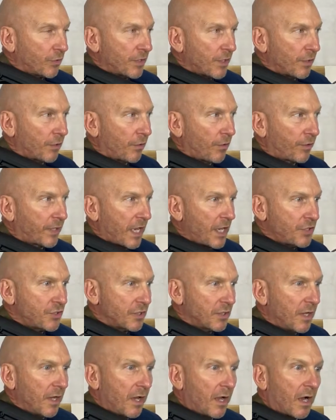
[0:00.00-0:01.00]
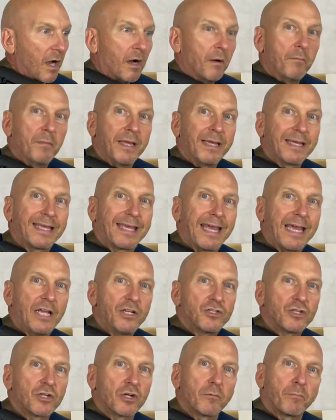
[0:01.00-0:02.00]
another location, I'm
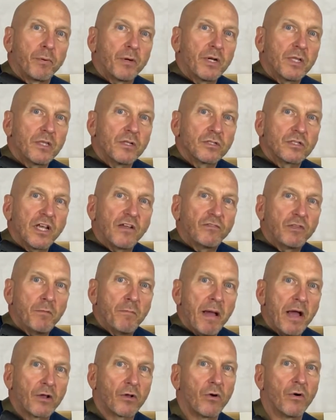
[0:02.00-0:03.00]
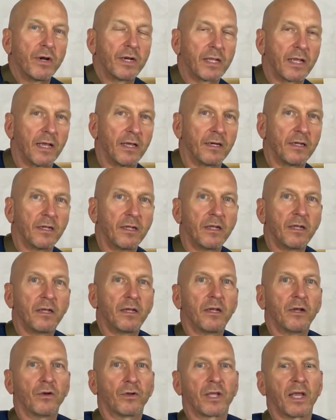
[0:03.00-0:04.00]
engaging or putting the safety back on again,
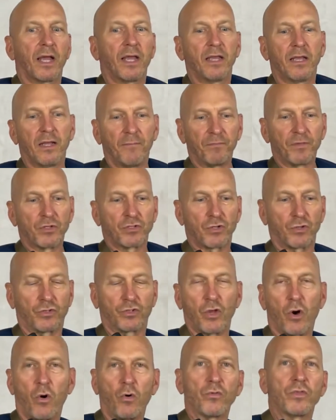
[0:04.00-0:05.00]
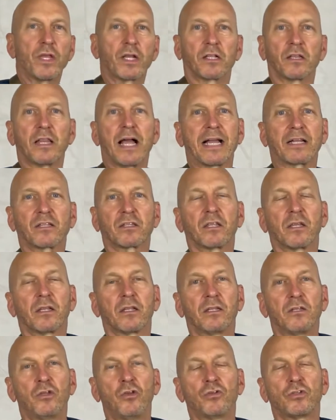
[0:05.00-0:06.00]
okay? So don't neglect the
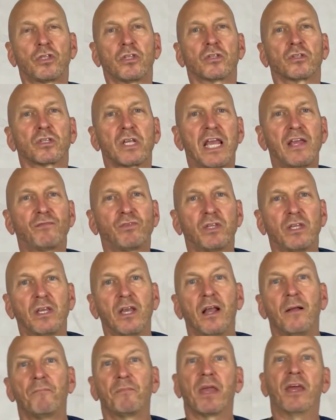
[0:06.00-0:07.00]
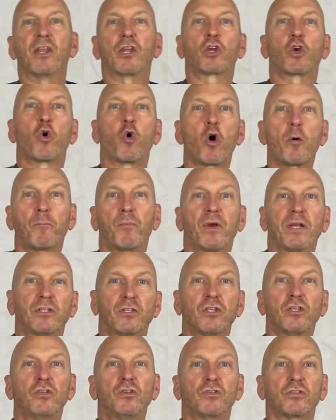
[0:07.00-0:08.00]
use of the safety and incorporate the
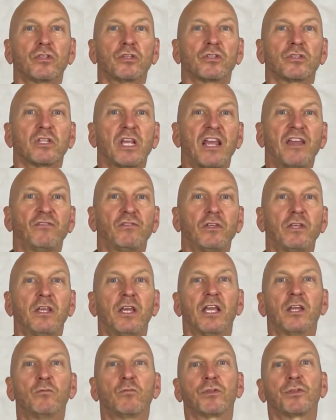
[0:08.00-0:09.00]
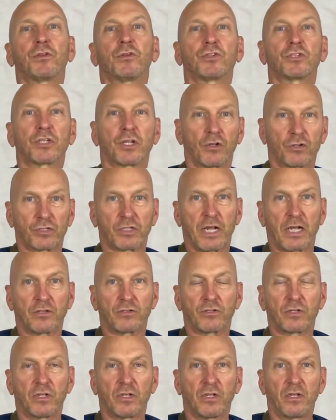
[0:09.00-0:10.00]
use of the safety in with your skill
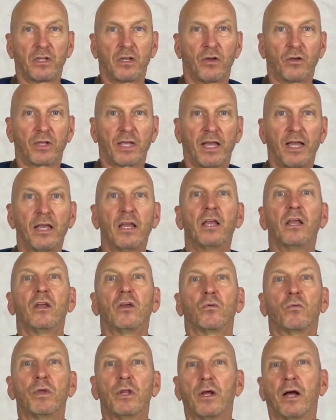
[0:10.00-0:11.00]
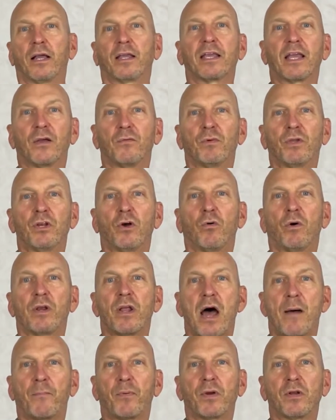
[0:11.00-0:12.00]
sets, okay? We don't want to
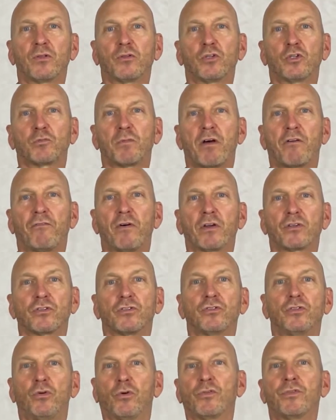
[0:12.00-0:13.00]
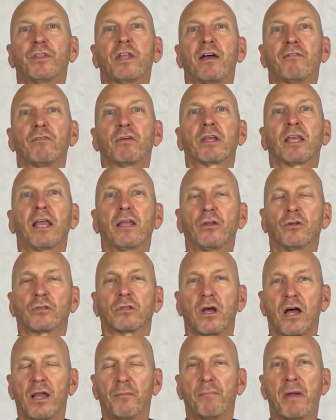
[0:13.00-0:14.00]
operator-induced malfunctions. You will never get your
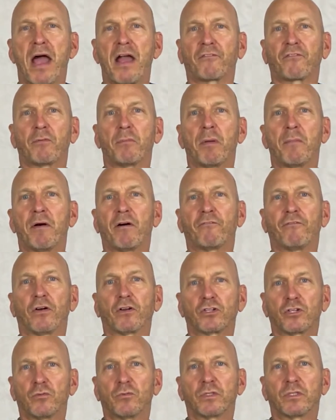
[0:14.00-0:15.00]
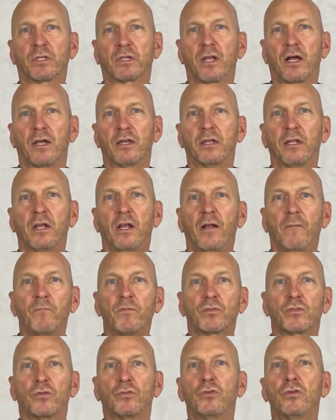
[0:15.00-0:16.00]
time back from a malfunction with the gun.
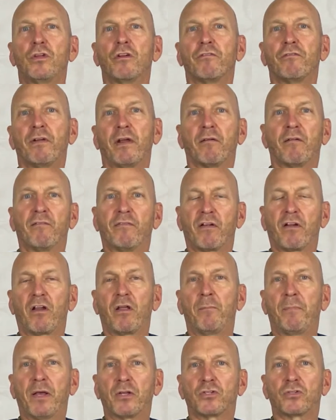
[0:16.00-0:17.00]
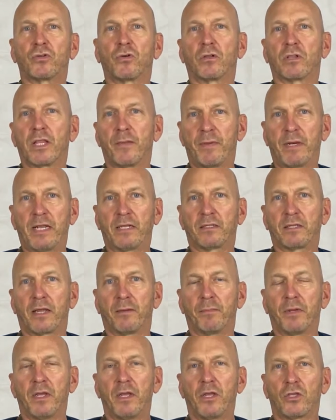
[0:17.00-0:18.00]
So do your very, very best to eliminate
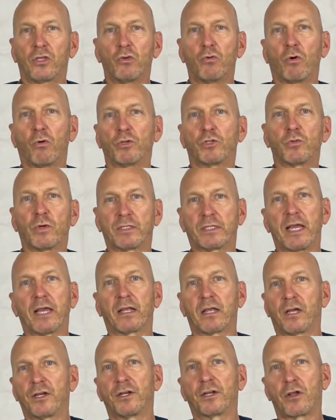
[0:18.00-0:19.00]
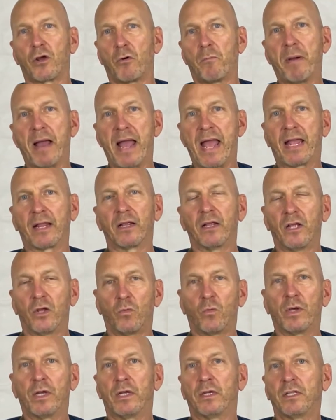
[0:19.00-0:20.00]
them. You always want that gun to go bang
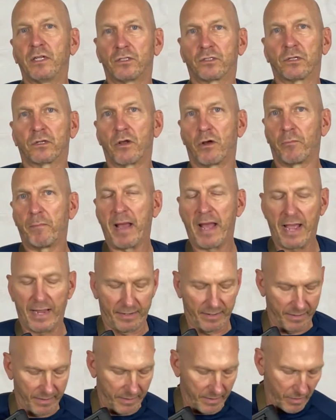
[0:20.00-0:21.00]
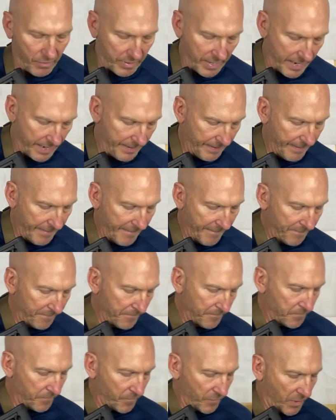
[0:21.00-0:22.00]
when it needs to go bang, okay?
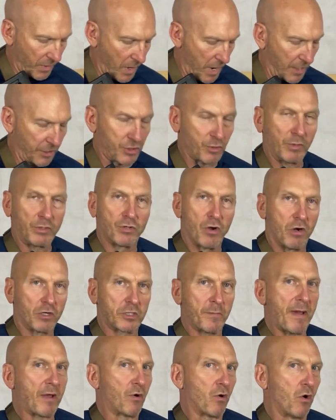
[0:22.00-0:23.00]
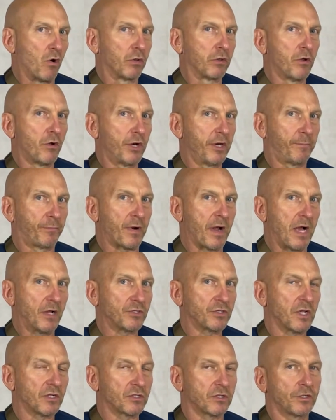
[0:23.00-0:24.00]
All right, so we talked about our whole loading
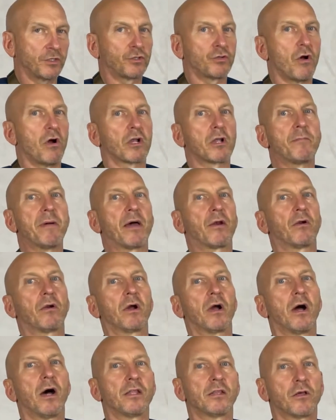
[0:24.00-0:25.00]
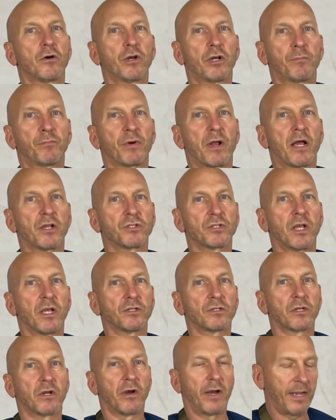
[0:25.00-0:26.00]
process. Let's talk about our unloading
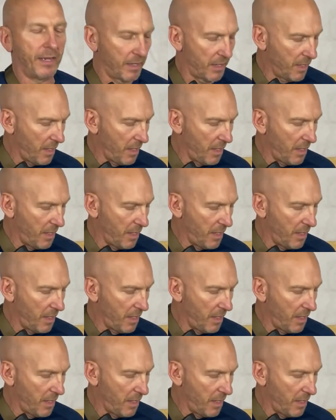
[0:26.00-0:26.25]
process, all right?